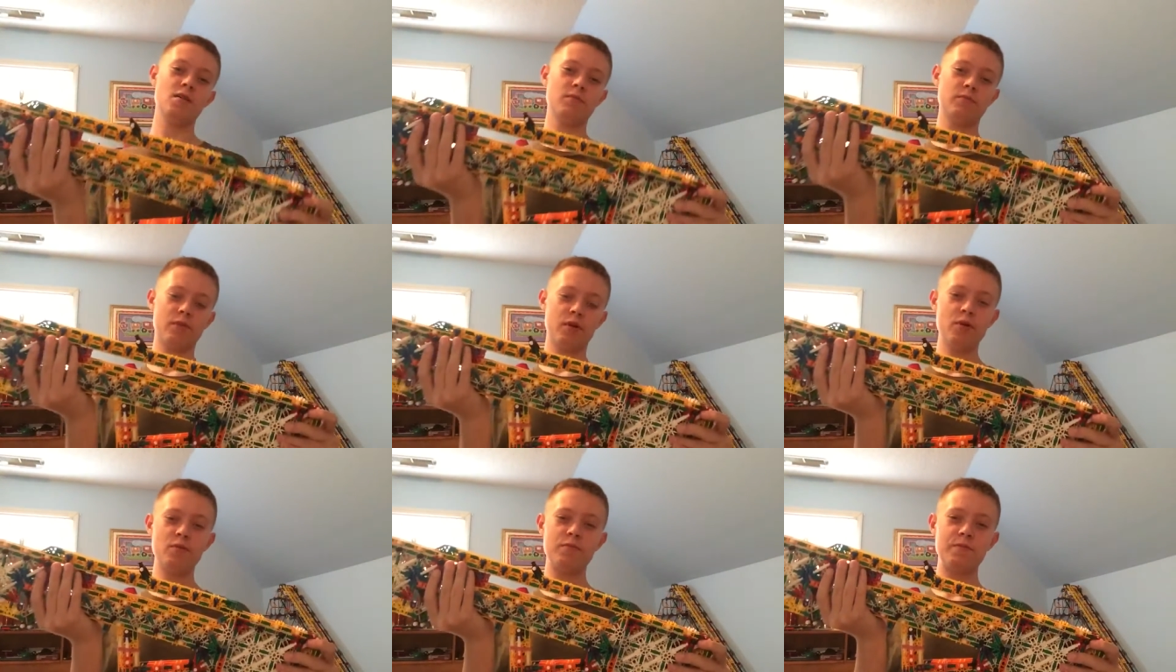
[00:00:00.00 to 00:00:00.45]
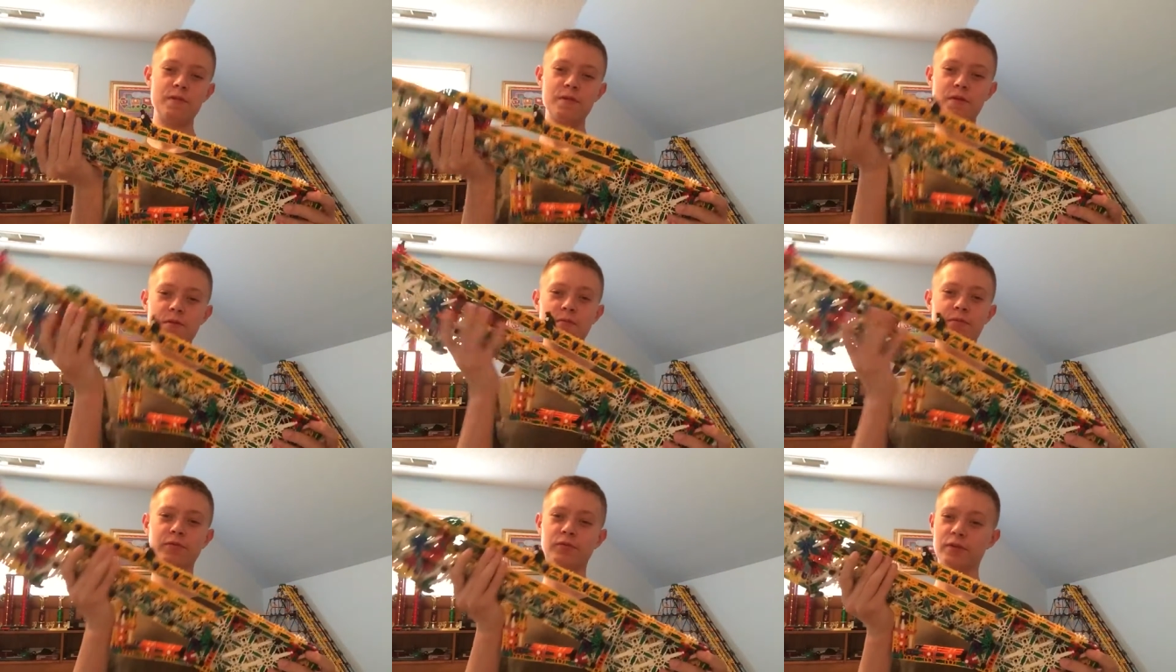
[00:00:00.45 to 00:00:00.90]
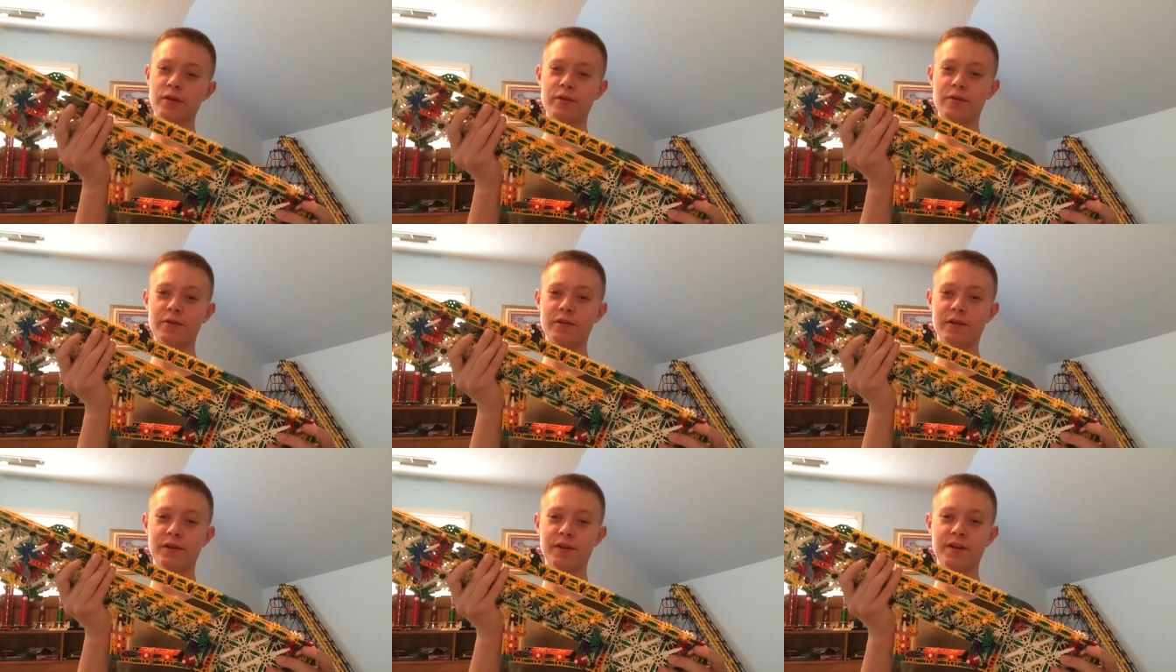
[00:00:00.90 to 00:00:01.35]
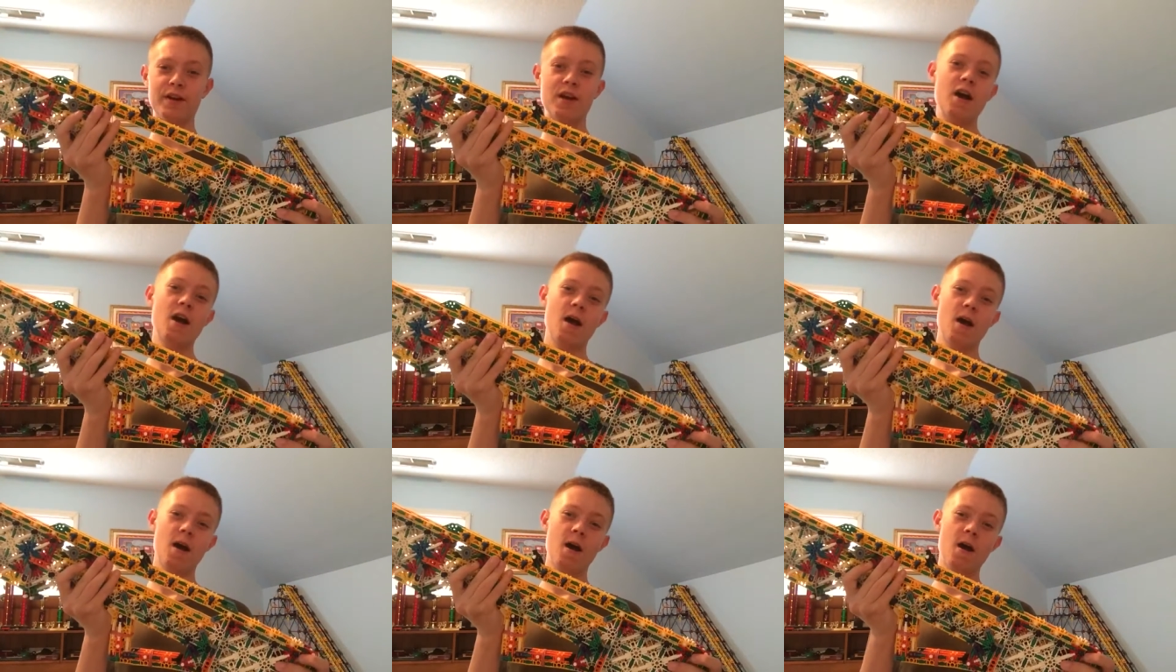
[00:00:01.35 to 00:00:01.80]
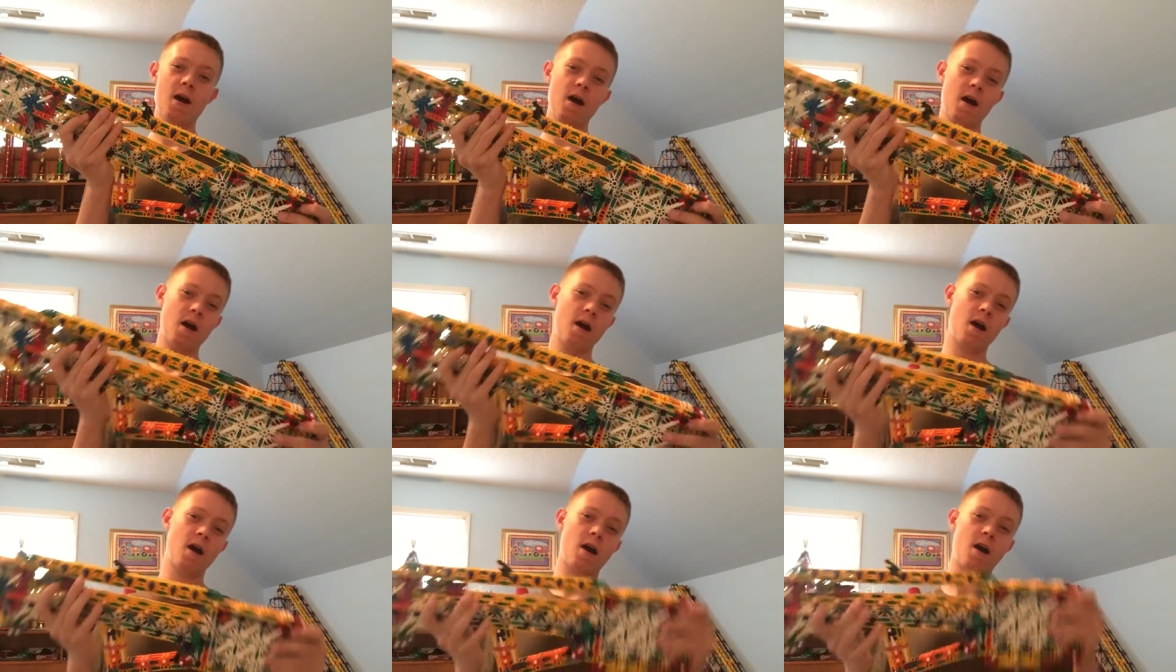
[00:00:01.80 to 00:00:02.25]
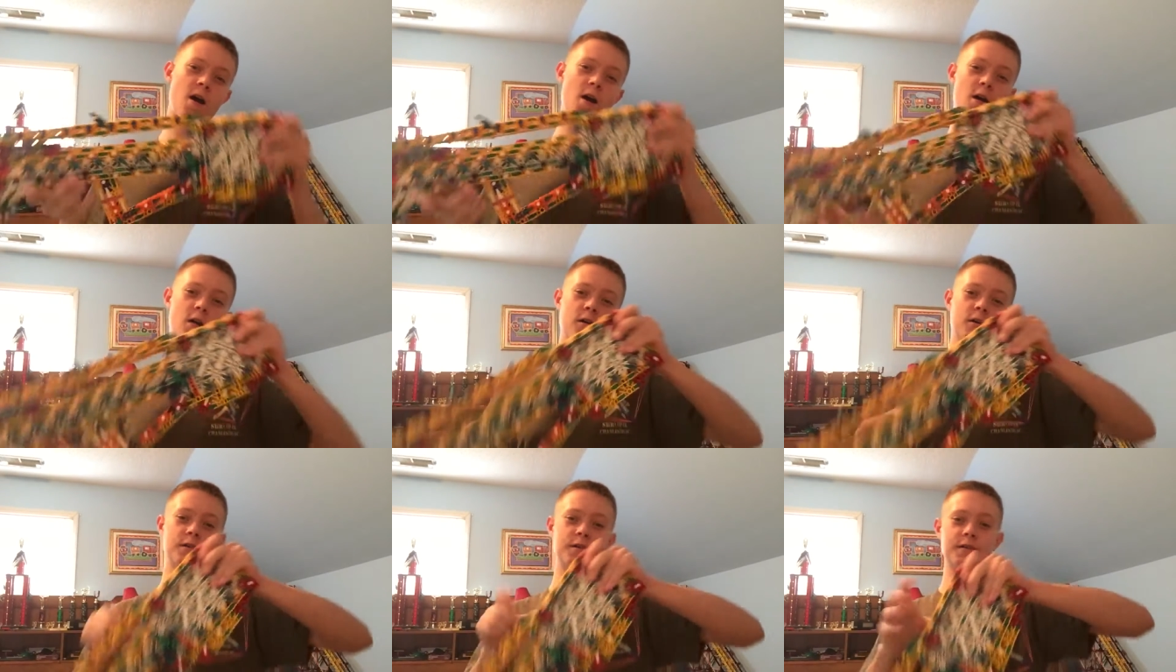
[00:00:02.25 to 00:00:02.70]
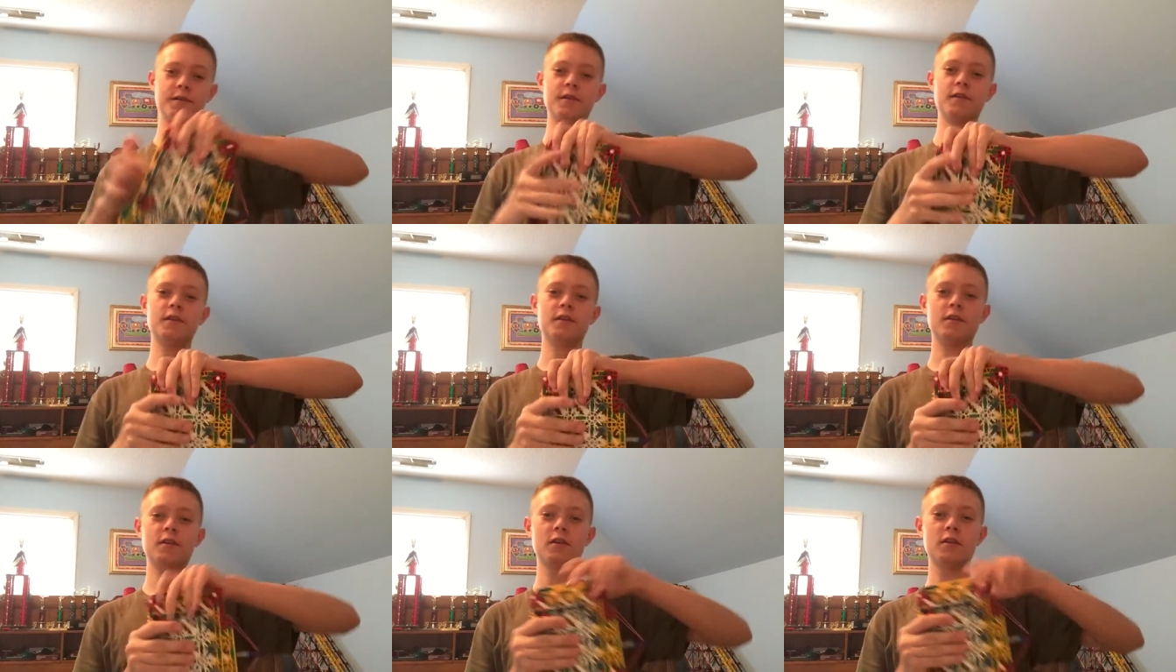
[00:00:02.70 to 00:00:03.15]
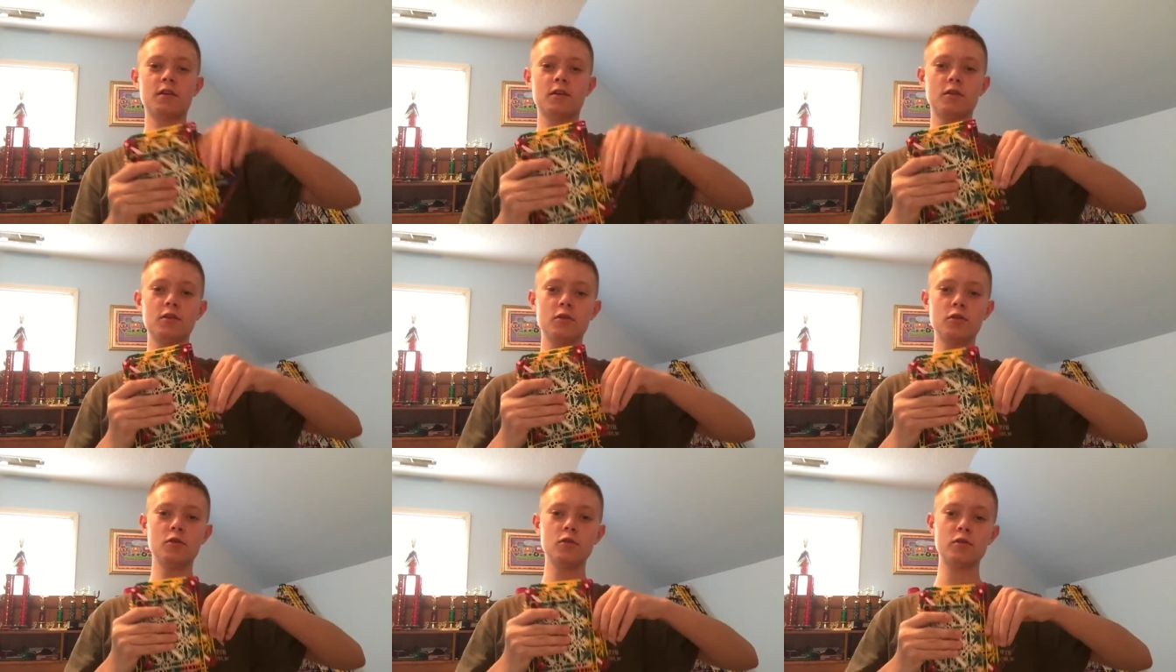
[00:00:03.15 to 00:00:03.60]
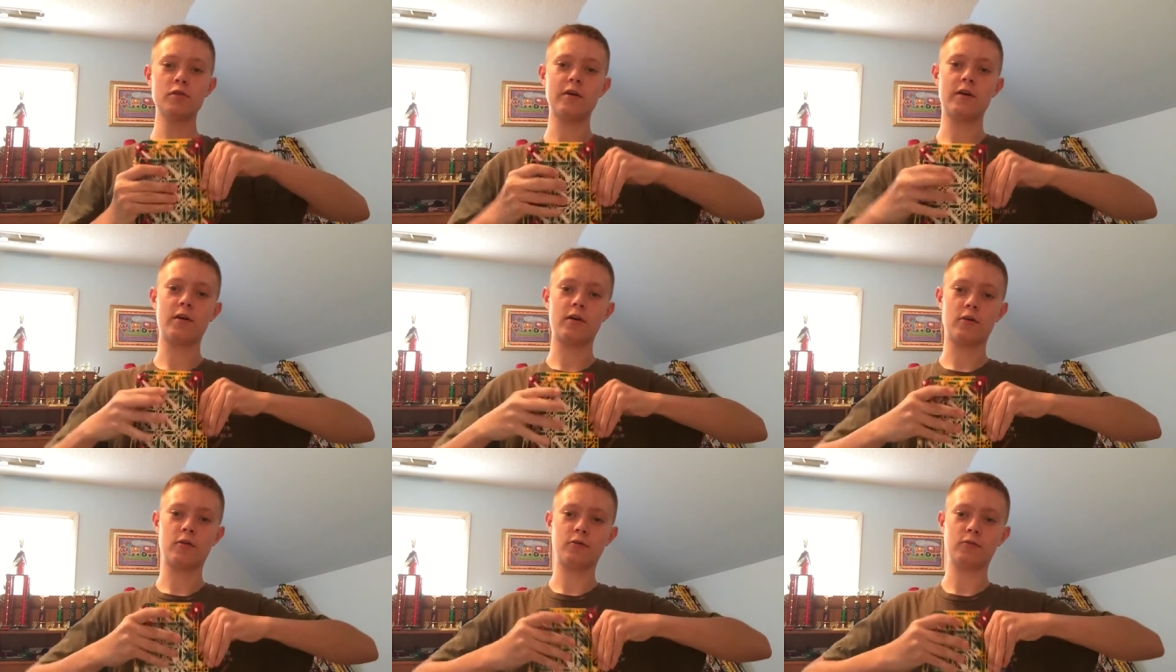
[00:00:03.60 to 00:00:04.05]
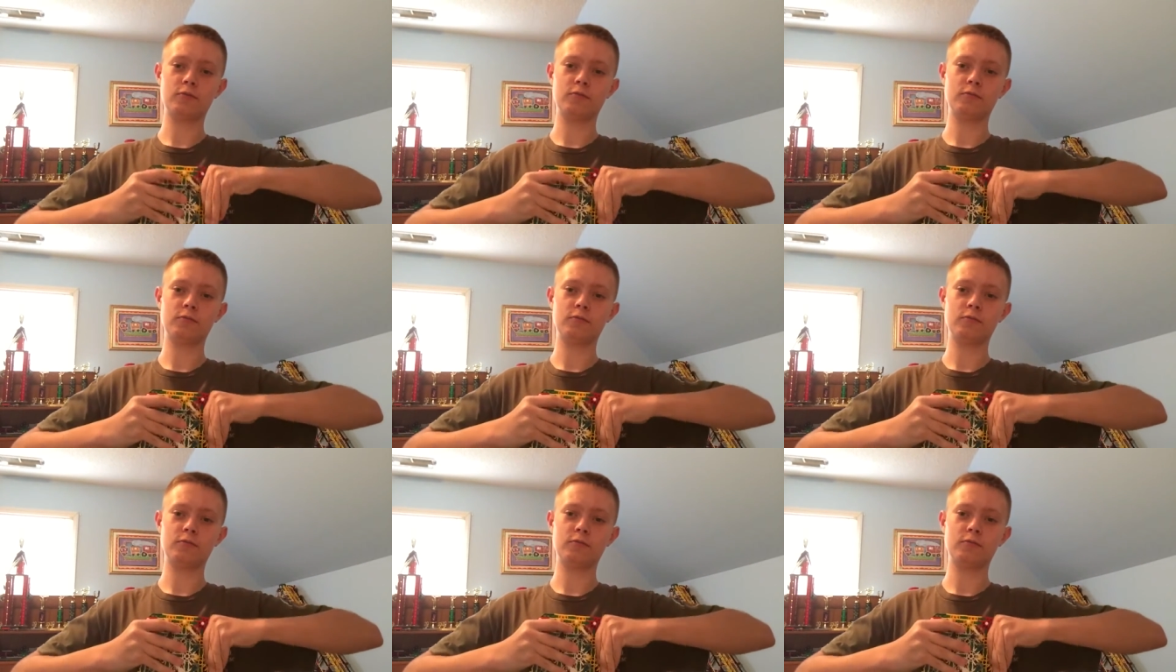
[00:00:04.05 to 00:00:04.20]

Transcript: bullpup railgun. Ha, you thought.